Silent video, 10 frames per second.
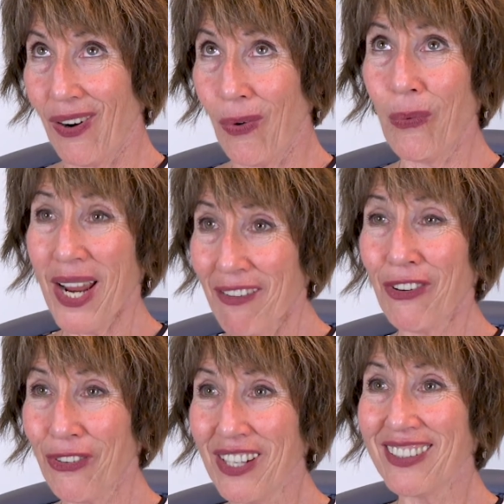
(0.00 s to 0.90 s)
we have
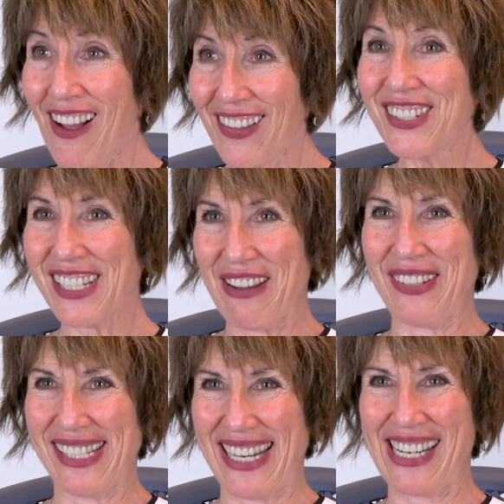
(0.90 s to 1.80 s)
a real knowledge
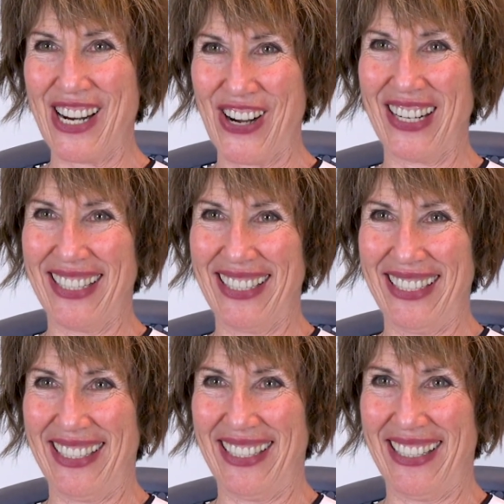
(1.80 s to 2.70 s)
deficit here.
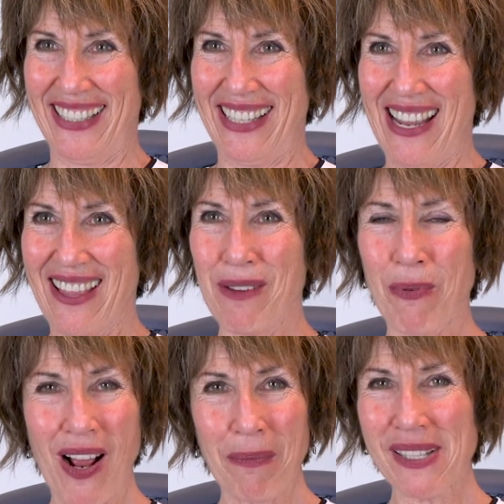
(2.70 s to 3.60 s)
The
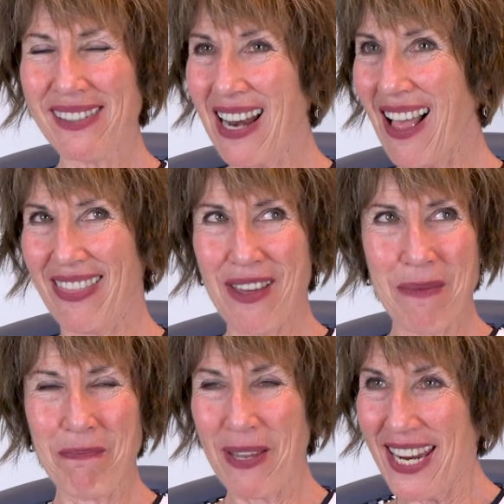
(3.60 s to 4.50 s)
problem is not
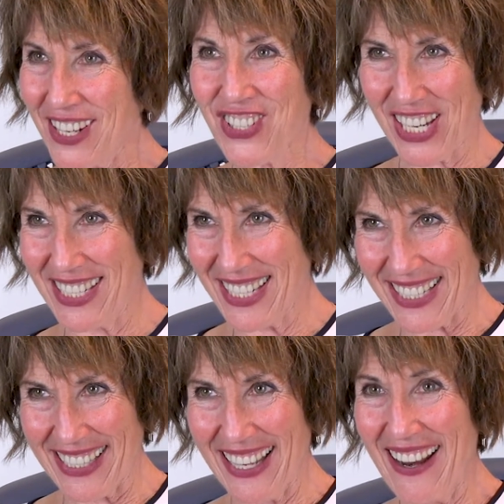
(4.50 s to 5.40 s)
the patient.
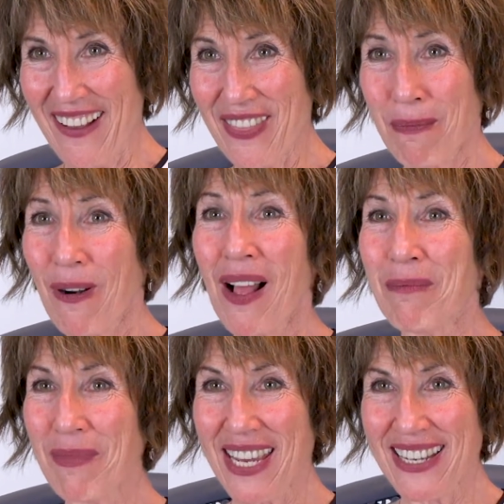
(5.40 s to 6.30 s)
The
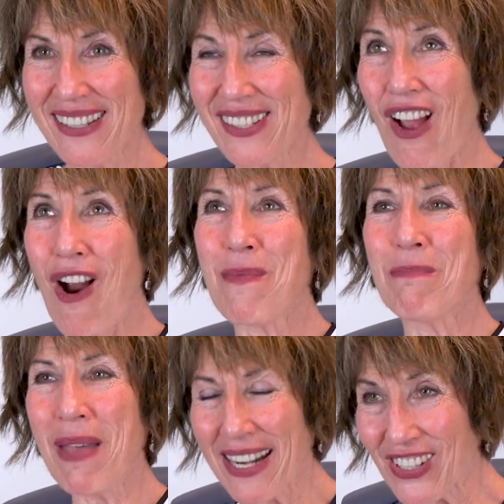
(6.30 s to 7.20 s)
problem is our
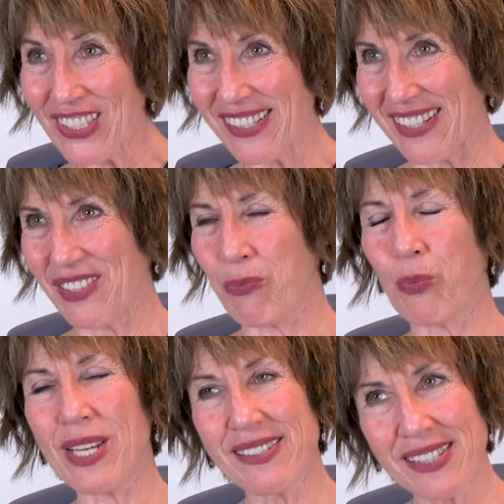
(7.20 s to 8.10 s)
medical system.
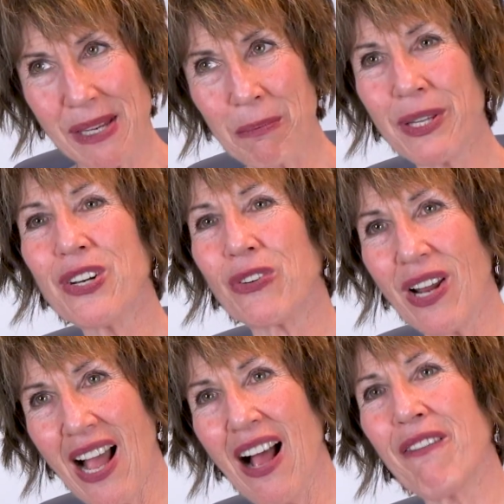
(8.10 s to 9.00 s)
We simply don't
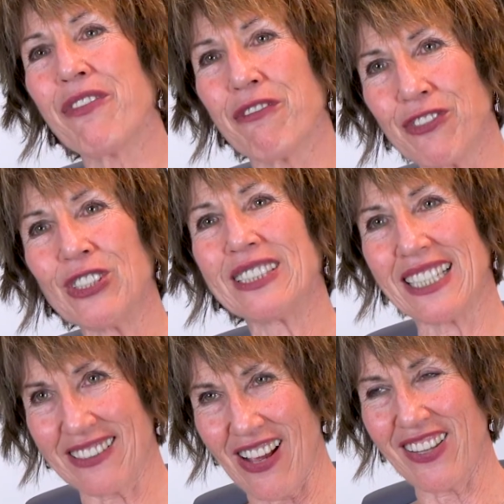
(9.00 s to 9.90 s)
have the full
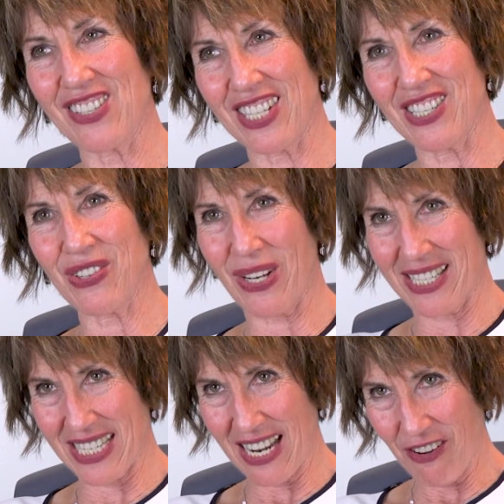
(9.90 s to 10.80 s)
technology to
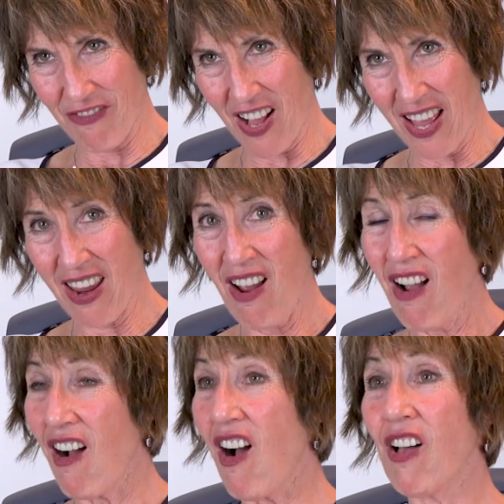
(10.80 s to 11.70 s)
identify
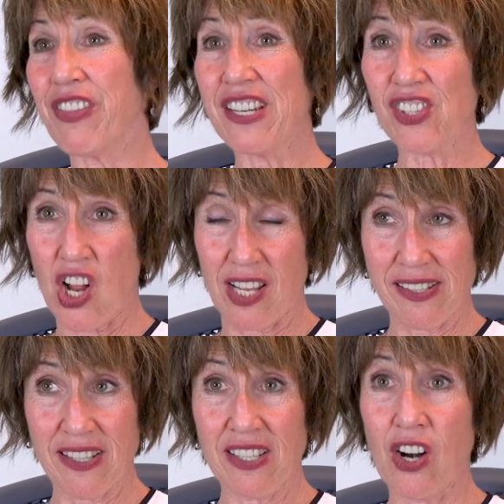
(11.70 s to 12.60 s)
all these
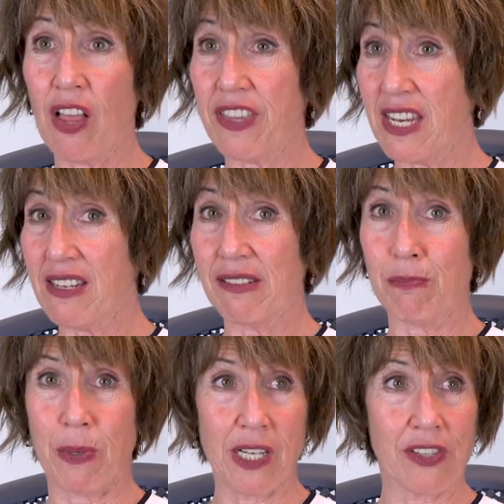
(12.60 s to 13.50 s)
causes and all these
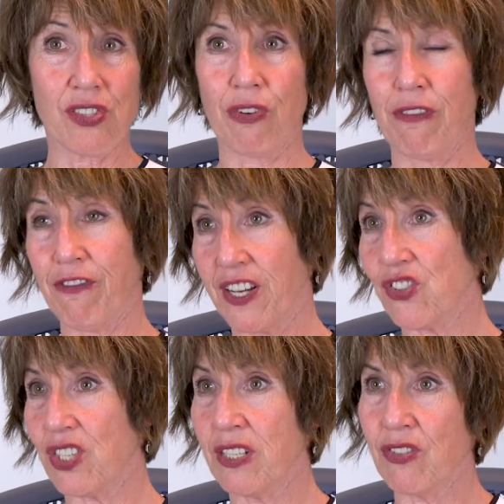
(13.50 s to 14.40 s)
bugs or
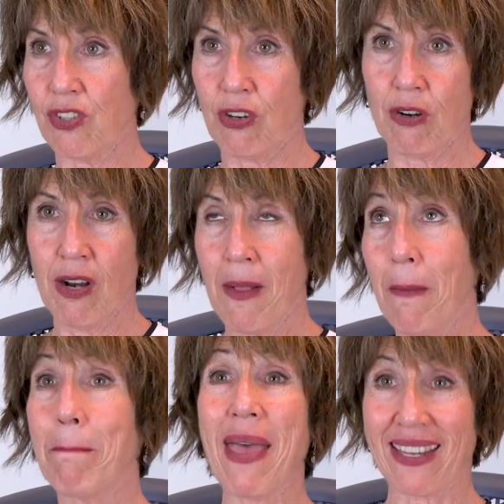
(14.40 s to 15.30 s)
infections or
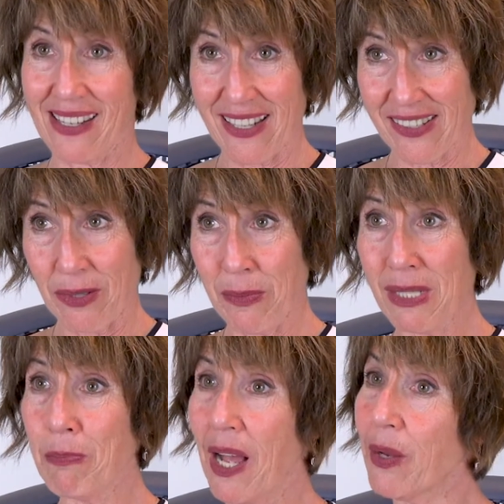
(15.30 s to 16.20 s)
mechanisms
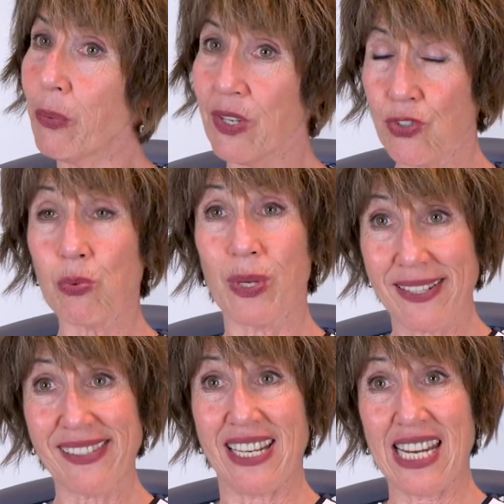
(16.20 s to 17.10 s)
by which we
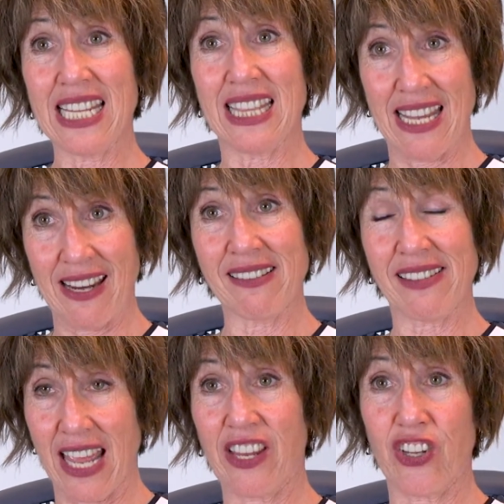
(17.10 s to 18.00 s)
see
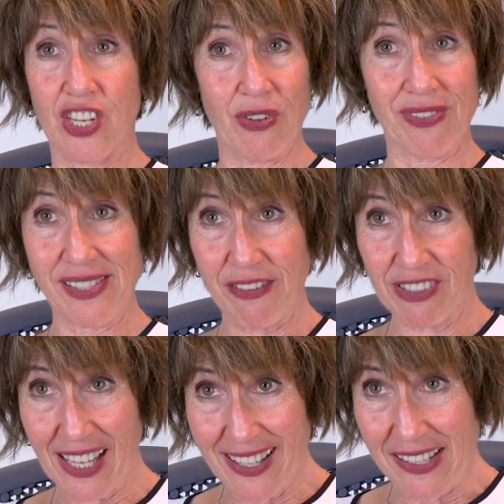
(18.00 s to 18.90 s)
things like acute
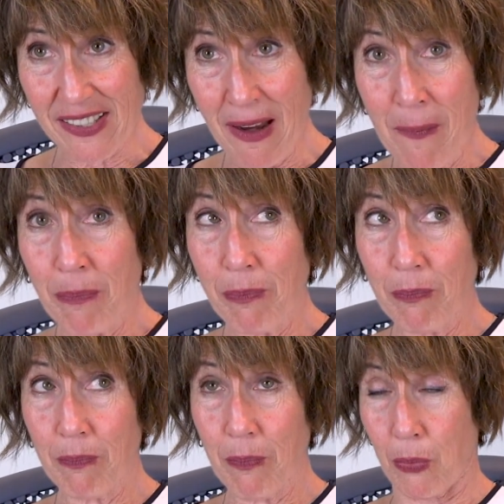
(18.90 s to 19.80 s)
encephalitis.
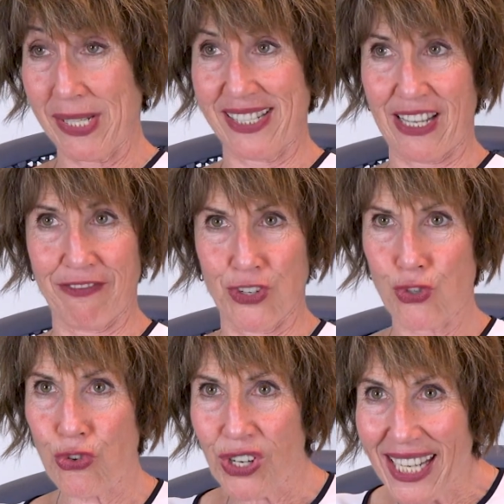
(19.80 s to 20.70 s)
But we still have to
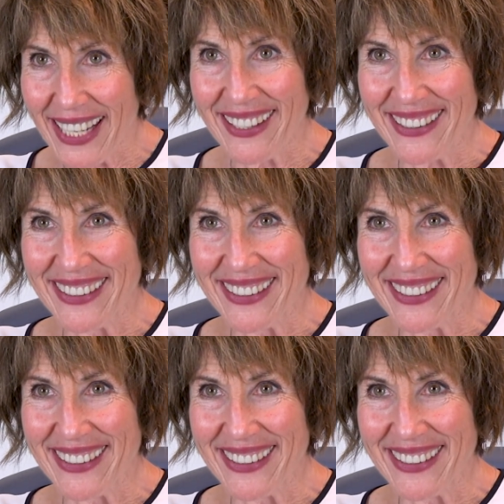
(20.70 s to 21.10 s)
treat it.